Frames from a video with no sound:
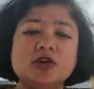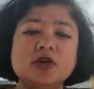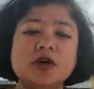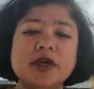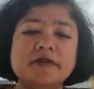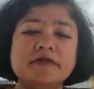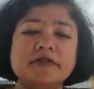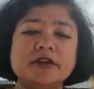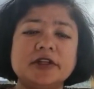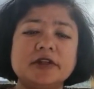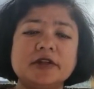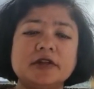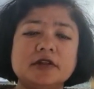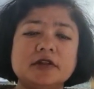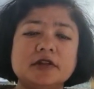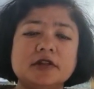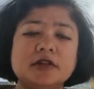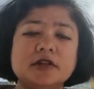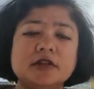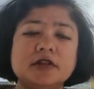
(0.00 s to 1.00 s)
no heaven.
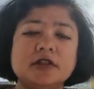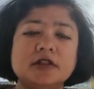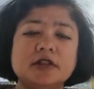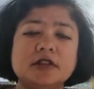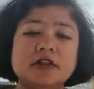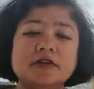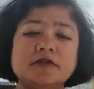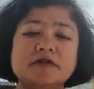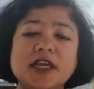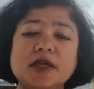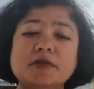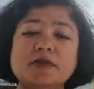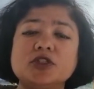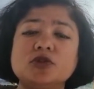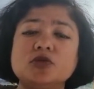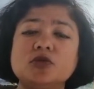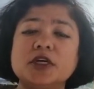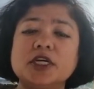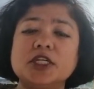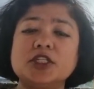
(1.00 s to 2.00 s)
the
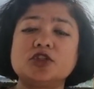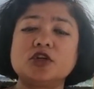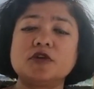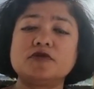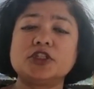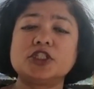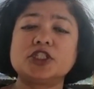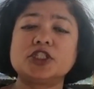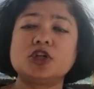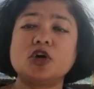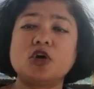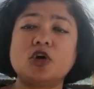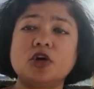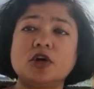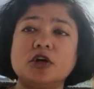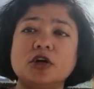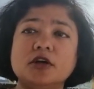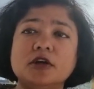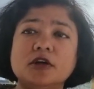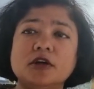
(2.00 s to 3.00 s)
famous words of the
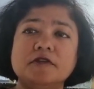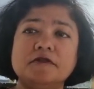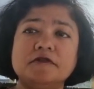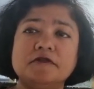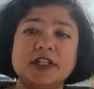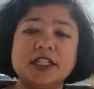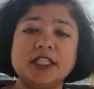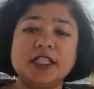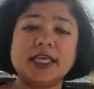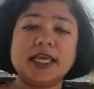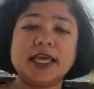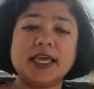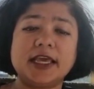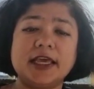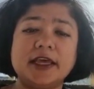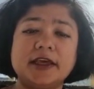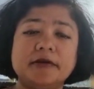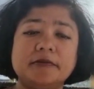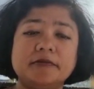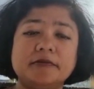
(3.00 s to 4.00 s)
song fill the
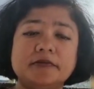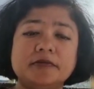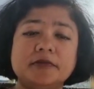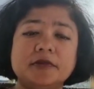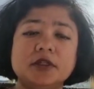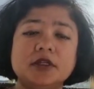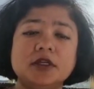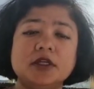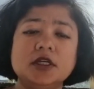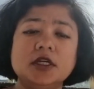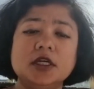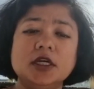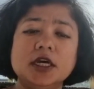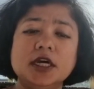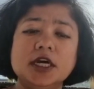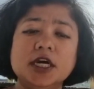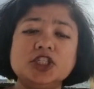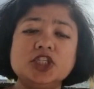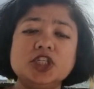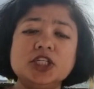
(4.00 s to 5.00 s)
air,
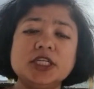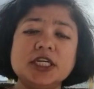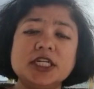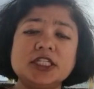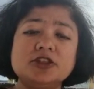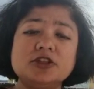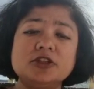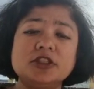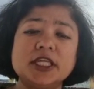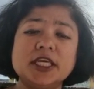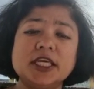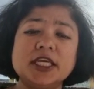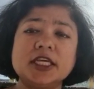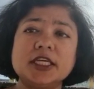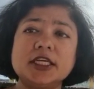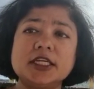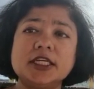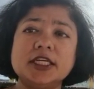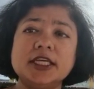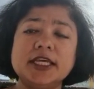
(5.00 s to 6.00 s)
urging us to
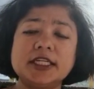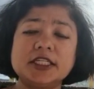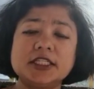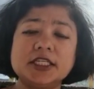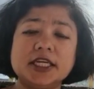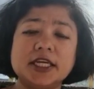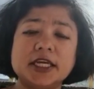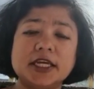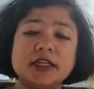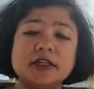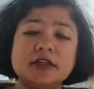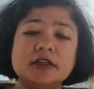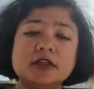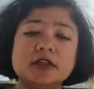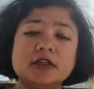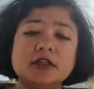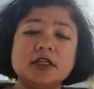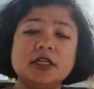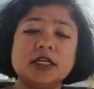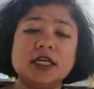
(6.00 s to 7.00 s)
think yet again,
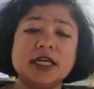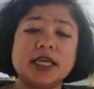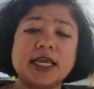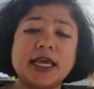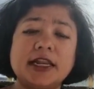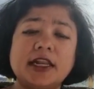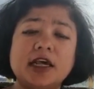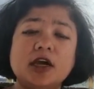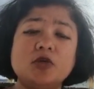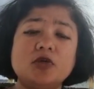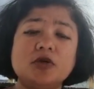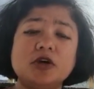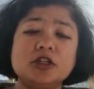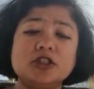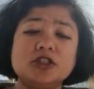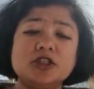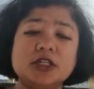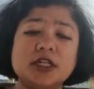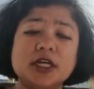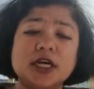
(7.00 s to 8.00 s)
can our
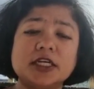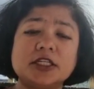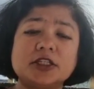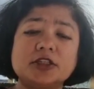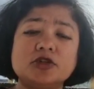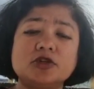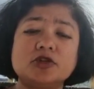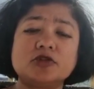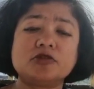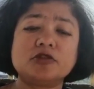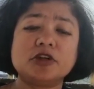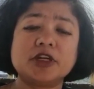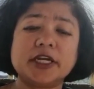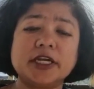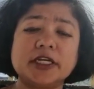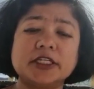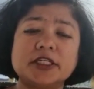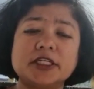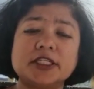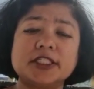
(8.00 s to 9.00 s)
world unite to
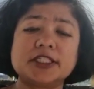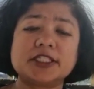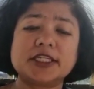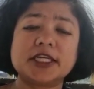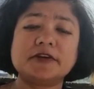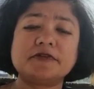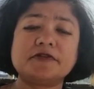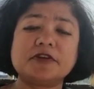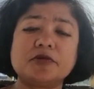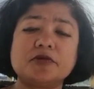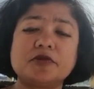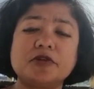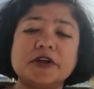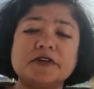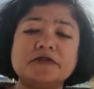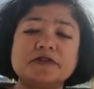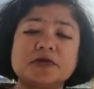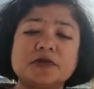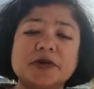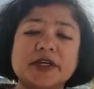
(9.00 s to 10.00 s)
create a safe and
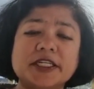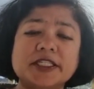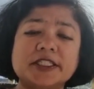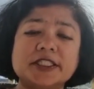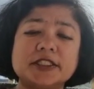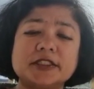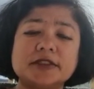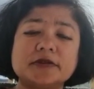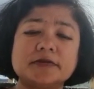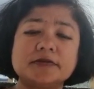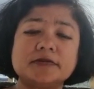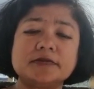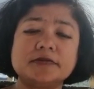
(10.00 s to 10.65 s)
brave space?